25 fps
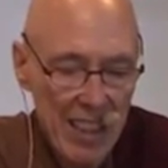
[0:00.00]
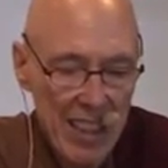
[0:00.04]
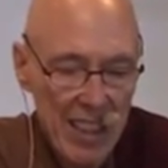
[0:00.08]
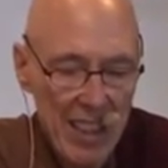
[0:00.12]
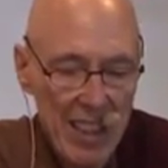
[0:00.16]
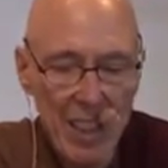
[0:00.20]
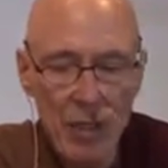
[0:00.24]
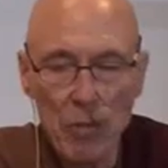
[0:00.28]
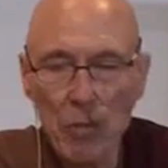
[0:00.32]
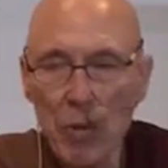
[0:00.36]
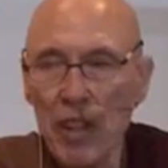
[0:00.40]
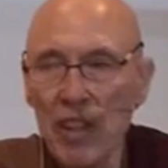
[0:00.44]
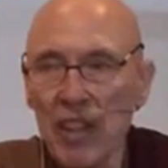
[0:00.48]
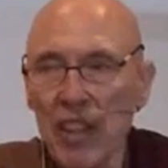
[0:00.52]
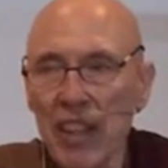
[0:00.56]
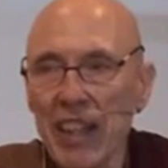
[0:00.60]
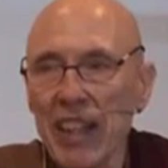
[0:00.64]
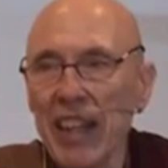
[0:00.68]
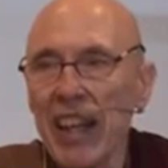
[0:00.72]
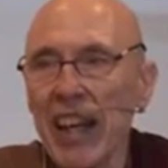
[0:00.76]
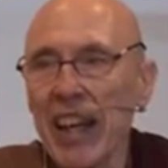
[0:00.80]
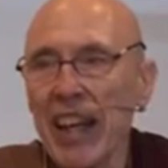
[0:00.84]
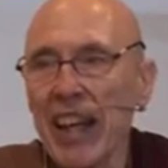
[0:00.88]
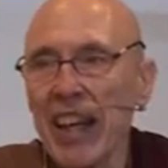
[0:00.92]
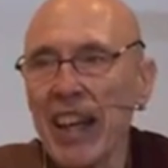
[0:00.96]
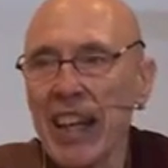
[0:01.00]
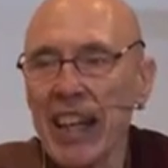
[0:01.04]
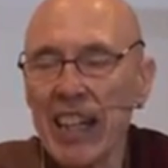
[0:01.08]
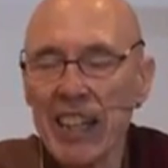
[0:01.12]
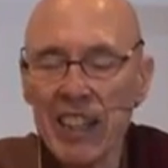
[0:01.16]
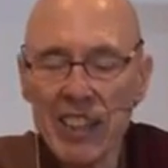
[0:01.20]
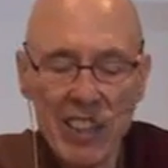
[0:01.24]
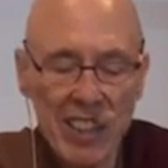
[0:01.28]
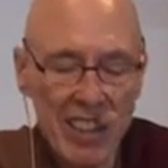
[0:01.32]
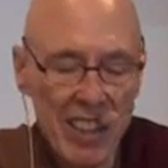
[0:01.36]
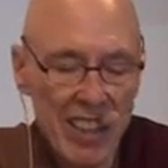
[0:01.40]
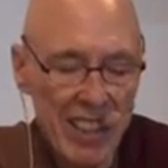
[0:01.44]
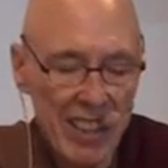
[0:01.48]
And when the king
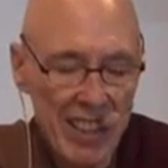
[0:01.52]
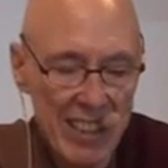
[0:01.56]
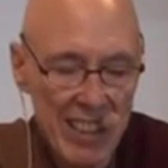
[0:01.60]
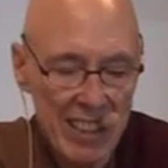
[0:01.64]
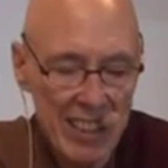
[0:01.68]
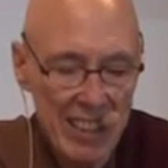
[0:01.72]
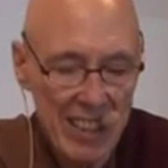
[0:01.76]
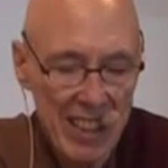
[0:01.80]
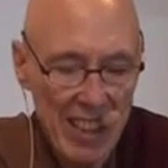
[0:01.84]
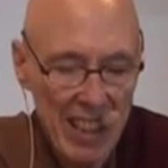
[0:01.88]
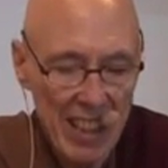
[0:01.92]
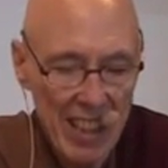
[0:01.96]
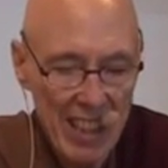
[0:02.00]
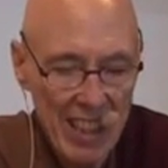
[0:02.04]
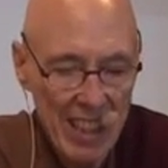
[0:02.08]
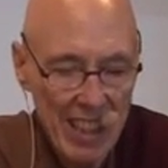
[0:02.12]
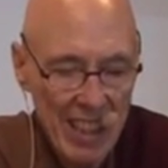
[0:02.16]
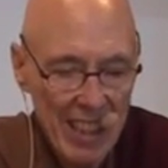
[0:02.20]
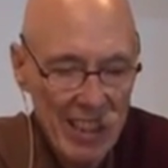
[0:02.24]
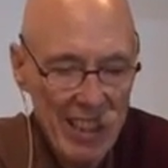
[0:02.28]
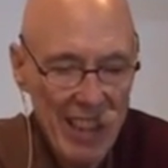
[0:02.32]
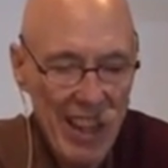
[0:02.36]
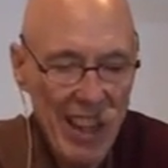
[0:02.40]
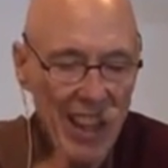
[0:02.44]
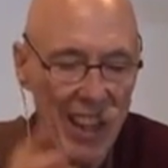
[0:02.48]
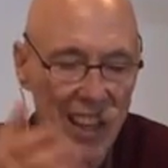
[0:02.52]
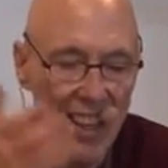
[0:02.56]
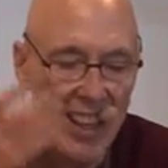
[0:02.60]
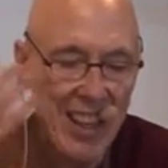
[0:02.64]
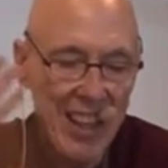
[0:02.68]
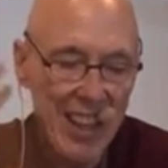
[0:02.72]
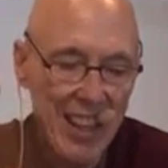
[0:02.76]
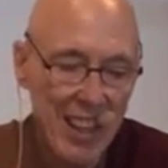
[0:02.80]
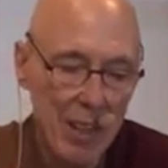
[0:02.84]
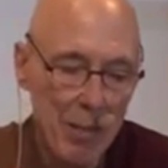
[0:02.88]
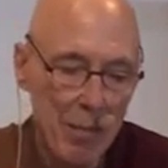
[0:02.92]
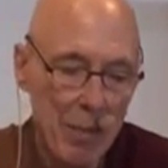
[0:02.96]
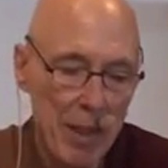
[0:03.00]
hears this, then
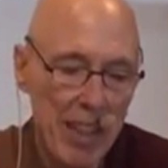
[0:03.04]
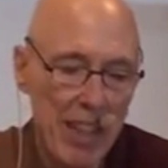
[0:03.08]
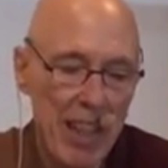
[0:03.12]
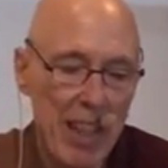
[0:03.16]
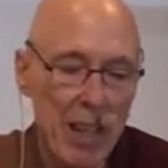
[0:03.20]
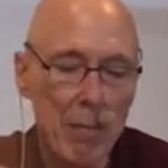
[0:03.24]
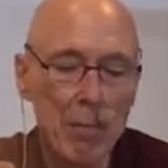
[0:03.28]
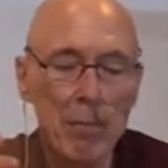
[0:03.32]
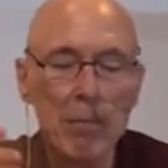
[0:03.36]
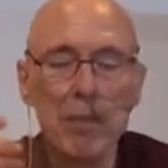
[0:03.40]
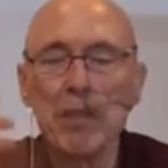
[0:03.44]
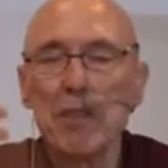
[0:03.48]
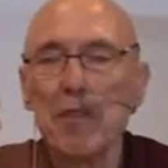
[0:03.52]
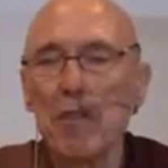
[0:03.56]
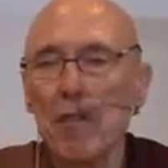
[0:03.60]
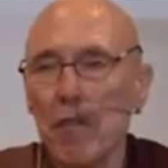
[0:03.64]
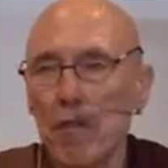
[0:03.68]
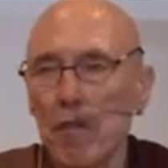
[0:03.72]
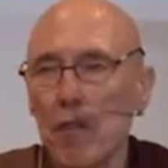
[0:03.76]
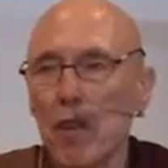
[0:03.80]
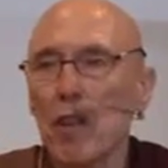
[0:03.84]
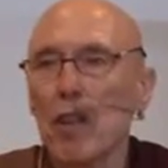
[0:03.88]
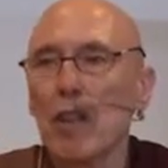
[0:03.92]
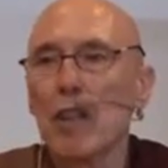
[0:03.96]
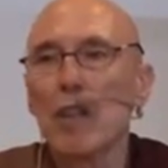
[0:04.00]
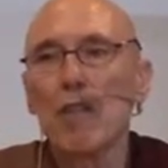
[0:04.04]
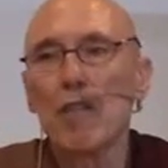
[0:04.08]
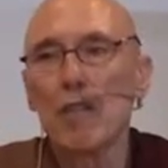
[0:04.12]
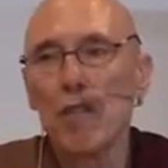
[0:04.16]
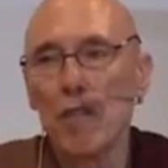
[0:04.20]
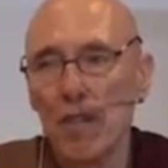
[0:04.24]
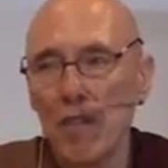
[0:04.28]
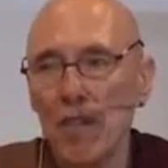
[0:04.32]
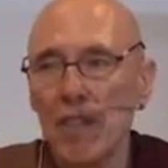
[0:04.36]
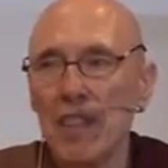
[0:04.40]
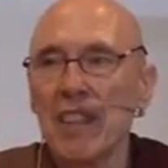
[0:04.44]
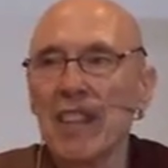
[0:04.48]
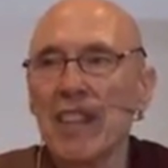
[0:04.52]
he becomes full
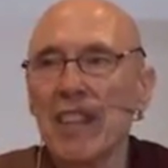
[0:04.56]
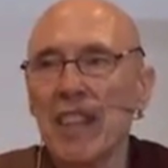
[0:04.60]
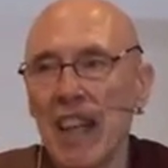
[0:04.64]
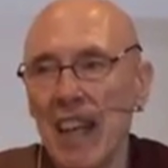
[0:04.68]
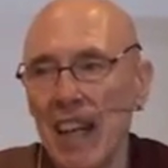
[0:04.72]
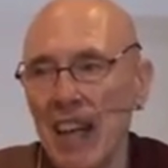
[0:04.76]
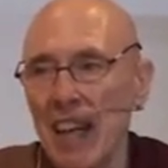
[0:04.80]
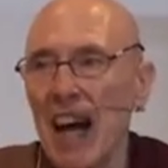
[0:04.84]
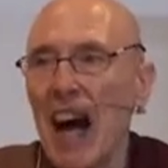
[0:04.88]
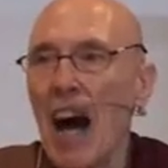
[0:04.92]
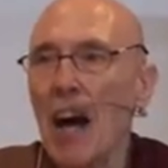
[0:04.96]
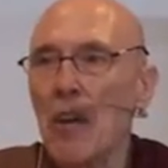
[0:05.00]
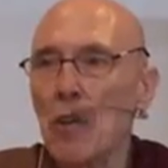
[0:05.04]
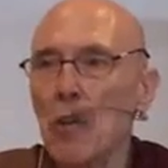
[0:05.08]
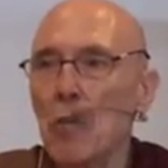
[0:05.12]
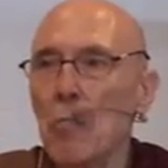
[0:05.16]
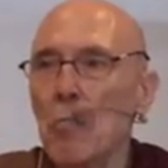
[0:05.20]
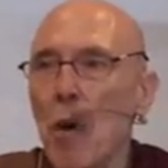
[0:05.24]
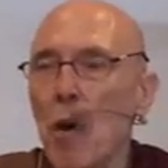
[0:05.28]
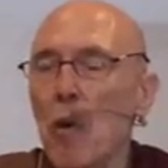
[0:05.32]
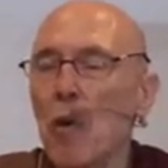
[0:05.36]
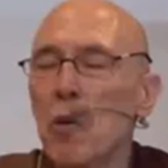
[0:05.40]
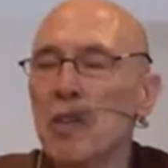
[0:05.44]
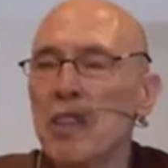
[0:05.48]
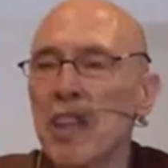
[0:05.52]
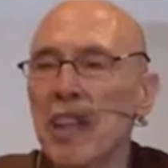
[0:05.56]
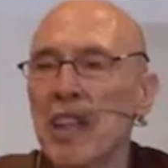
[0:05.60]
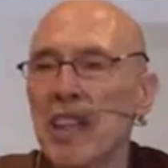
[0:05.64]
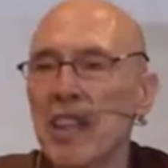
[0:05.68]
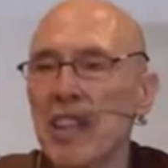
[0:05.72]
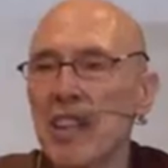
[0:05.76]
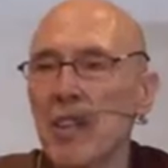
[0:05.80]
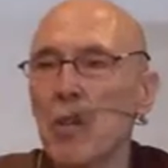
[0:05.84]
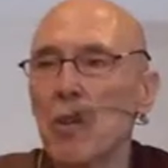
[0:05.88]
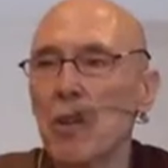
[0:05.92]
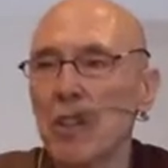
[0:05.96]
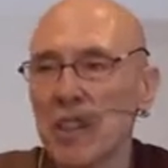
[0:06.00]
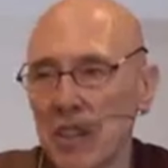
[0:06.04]
of
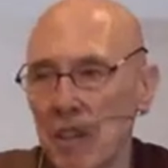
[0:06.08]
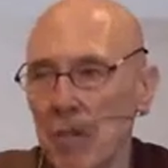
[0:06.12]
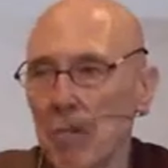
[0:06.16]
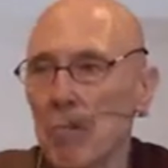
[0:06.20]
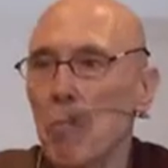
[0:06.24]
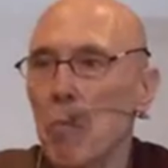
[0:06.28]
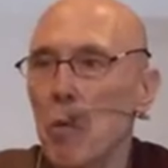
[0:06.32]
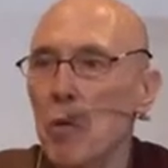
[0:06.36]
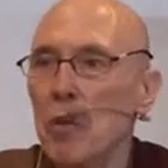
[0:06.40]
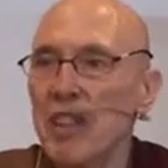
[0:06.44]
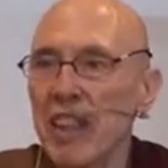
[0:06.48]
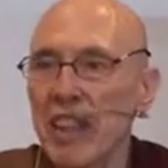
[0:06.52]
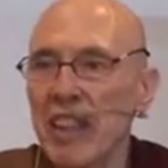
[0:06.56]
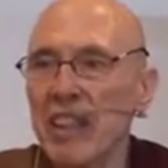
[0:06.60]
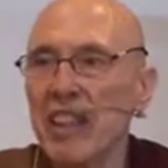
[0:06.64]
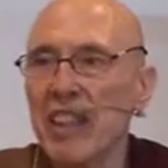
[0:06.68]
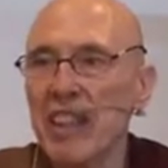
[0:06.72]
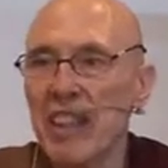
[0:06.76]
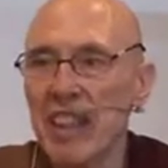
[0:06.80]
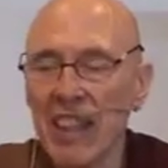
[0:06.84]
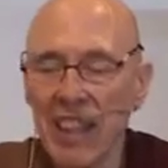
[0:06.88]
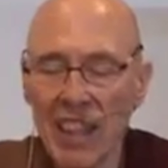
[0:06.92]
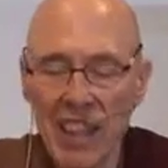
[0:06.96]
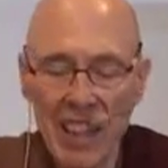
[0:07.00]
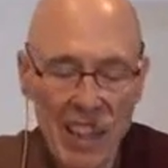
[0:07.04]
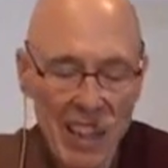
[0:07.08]
anumodana or mudita,